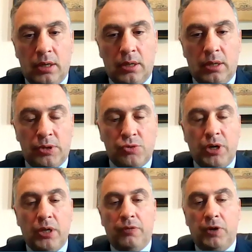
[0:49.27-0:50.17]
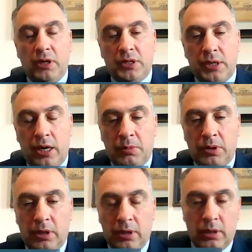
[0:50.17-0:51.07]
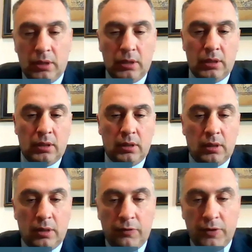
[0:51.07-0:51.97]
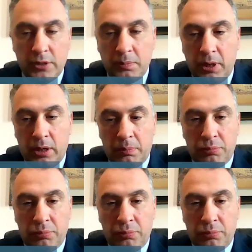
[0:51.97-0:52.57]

was really a very timely visit by